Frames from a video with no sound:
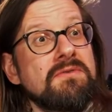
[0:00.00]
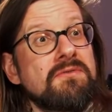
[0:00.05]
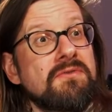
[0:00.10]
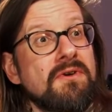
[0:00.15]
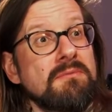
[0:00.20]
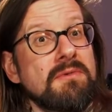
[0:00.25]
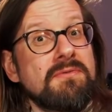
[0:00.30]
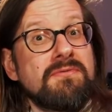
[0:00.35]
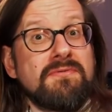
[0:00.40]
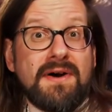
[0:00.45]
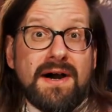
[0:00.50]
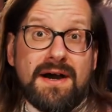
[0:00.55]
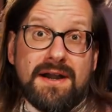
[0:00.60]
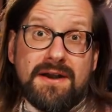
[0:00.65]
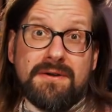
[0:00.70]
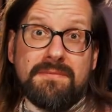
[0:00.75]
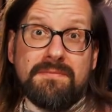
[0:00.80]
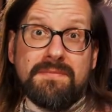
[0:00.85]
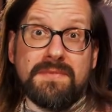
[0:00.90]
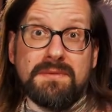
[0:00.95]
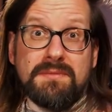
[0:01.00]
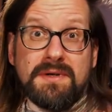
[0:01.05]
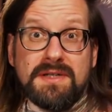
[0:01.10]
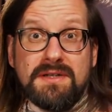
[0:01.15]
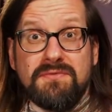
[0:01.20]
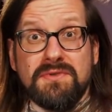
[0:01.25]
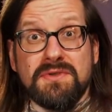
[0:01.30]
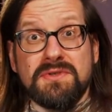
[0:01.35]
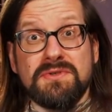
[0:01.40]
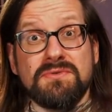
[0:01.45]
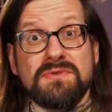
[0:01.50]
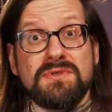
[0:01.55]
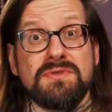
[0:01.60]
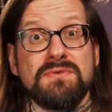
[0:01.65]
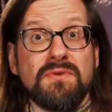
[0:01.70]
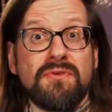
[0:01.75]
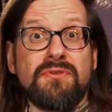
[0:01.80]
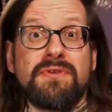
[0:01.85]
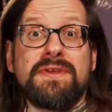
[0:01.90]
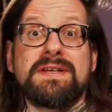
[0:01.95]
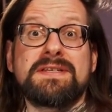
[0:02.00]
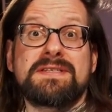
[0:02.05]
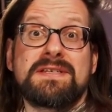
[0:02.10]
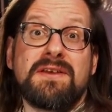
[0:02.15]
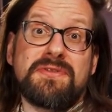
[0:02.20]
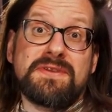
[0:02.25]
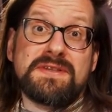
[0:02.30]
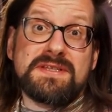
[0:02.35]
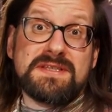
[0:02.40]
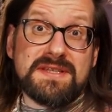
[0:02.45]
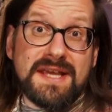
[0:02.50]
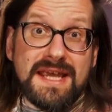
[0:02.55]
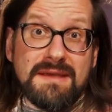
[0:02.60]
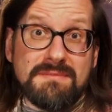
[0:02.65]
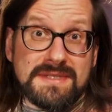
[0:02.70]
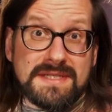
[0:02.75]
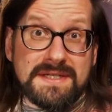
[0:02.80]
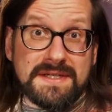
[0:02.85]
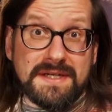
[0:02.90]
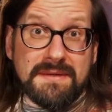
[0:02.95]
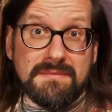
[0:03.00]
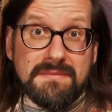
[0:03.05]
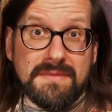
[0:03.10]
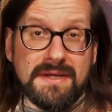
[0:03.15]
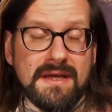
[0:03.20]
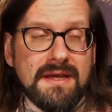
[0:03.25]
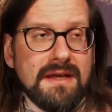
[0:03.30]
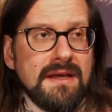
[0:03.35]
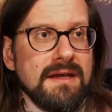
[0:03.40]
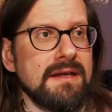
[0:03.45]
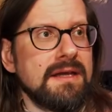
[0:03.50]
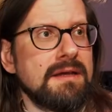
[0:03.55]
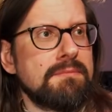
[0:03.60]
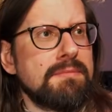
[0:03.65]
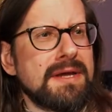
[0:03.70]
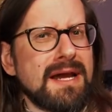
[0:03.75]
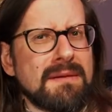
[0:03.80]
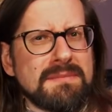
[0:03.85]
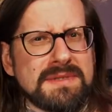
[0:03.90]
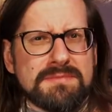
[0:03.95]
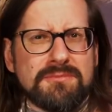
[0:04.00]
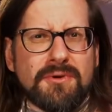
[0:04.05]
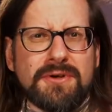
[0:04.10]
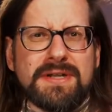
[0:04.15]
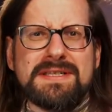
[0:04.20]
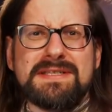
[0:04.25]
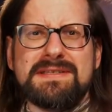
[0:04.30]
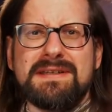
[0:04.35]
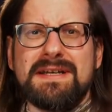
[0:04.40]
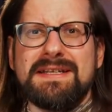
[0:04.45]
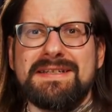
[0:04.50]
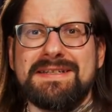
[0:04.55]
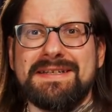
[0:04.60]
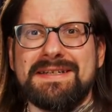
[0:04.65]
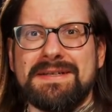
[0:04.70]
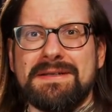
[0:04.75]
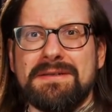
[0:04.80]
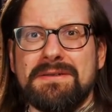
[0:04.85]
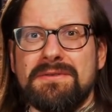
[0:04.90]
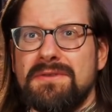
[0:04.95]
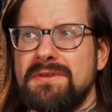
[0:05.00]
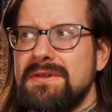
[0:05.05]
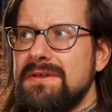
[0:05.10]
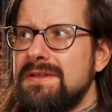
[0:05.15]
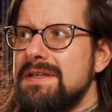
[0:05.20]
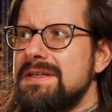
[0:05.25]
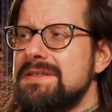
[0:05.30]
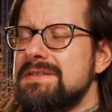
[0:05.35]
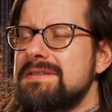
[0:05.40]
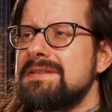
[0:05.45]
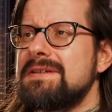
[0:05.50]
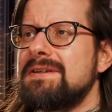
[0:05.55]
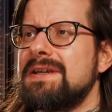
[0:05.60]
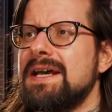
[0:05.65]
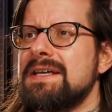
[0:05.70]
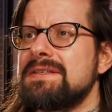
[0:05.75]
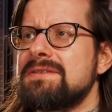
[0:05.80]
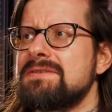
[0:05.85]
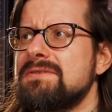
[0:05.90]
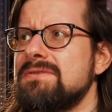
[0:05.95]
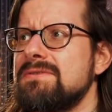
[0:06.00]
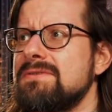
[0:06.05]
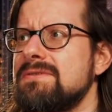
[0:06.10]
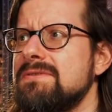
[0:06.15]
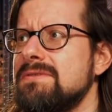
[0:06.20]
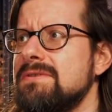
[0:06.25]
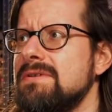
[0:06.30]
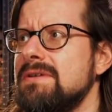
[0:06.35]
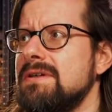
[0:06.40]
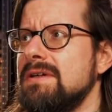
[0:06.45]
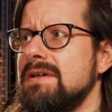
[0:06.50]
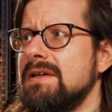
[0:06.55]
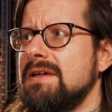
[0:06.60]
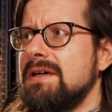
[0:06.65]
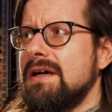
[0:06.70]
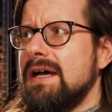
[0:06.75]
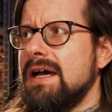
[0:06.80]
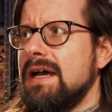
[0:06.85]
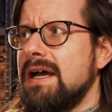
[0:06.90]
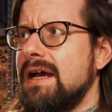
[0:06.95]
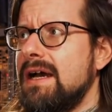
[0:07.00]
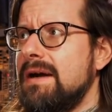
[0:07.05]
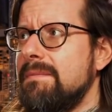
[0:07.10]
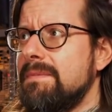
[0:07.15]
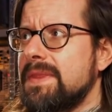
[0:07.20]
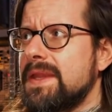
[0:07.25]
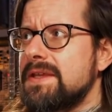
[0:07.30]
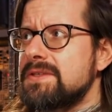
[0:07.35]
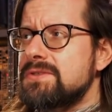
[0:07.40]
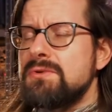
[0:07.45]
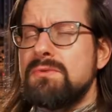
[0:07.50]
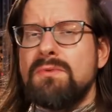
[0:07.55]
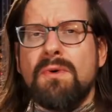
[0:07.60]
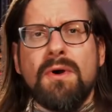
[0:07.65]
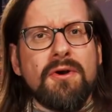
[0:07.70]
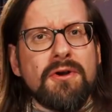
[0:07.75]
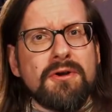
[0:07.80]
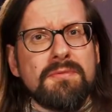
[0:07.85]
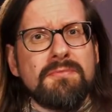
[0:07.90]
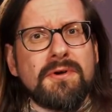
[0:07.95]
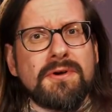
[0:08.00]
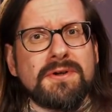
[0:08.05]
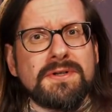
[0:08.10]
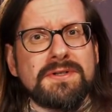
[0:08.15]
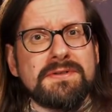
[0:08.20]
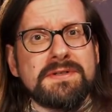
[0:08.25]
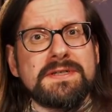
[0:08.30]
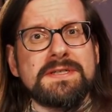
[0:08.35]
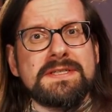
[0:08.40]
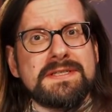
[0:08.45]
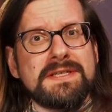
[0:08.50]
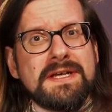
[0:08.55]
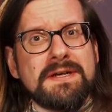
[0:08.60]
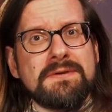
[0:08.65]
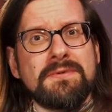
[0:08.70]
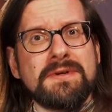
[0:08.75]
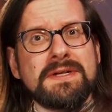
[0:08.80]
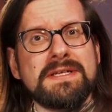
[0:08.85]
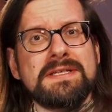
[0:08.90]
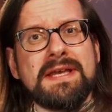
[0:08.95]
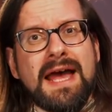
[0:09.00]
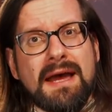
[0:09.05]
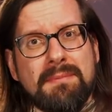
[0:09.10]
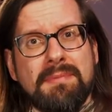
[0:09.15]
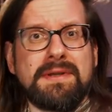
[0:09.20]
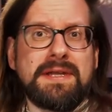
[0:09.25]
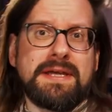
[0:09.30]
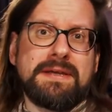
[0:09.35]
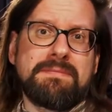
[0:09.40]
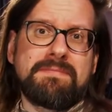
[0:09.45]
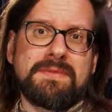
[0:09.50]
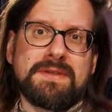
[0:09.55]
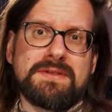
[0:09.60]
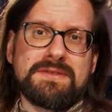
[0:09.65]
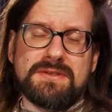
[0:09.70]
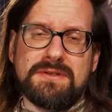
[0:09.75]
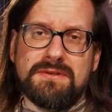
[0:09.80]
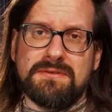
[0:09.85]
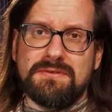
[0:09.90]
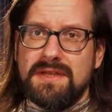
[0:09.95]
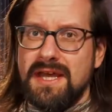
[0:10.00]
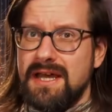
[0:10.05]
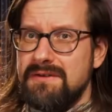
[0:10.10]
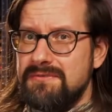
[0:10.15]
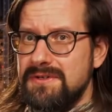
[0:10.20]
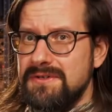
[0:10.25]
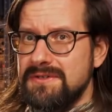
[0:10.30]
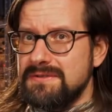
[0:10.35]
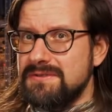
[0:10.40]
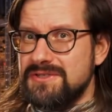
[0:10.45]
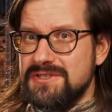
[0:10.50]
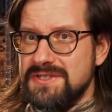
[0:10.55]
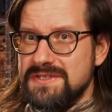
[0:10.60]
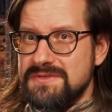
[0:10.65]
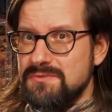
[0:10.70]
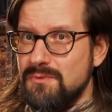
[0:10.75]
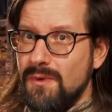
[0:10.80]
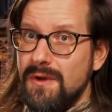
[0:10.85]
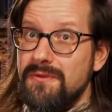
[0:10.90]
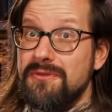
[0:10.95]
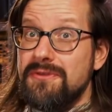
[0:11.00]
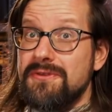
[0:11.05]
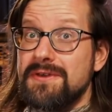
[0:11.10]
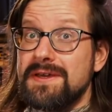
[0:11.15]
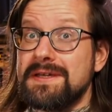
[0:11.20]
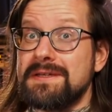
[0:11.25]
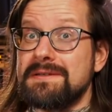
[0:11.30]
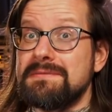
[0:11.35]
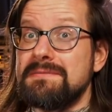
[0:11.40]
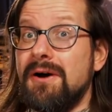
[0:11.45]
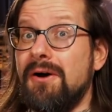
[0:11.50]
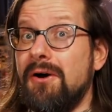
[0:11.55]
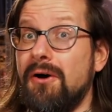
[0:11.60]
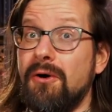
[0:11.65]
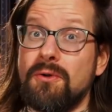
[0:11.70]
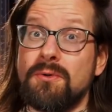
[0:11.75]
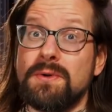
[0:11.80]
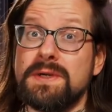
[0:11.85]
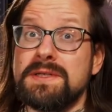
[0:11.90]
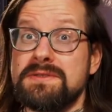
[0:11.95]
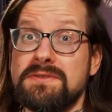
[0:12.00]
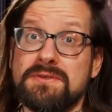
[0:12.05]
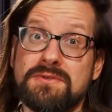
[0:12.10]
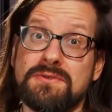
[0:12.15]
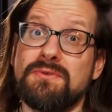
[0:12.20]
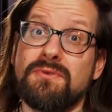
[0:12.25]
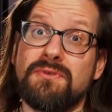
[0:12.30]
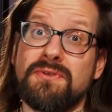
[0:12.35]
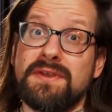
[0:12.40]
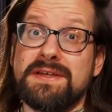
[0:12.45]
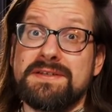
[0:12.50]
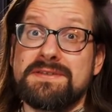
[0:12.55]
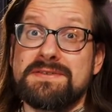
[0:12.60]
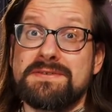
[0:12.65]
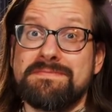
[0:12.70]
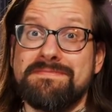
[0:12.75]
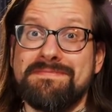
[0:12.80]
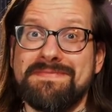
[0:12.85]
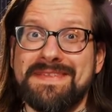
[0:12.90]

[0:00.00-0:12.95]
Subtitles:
from afar. But if you do two things at the same time, it becomes more exciting. The listener has to work more to understand what is happening. So never just one thing, always two things.